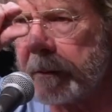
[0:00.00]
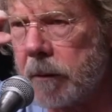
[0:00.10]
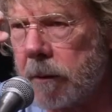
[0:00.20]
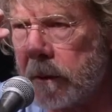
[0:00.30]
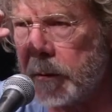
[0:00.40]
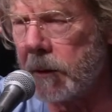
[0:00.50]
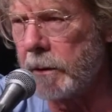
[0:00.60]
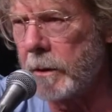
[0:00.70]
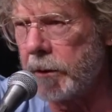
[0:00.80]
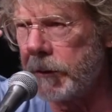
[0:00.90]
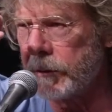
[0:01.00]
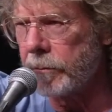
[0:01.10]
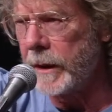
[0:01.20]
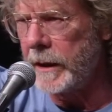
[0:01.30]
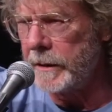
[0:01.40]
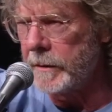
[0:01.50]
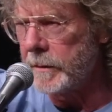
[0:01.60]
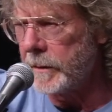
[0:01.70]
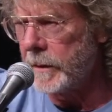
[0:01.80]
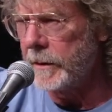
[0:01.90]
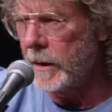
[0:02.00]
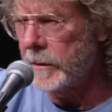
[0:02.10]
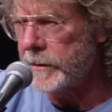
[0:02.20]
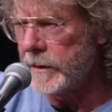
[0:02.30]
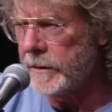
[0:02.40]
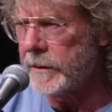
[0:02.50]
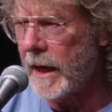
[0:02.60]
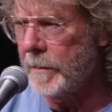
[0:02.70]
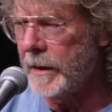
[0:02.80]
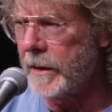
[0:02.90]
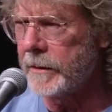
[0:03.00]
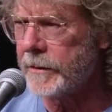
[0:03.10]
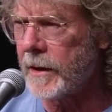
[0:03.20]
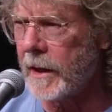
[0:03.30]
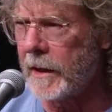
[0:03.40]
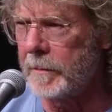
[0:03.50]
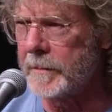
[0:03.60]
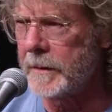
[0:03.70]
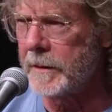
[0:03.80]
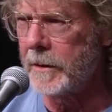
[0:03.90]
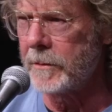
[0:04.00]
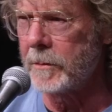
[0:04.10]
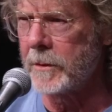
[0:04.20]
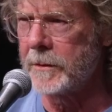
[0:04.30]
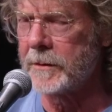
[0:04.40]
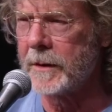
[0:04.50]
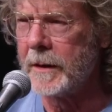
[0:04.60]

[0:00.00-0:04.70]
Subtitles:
learning to read the notes in time against time. In other words,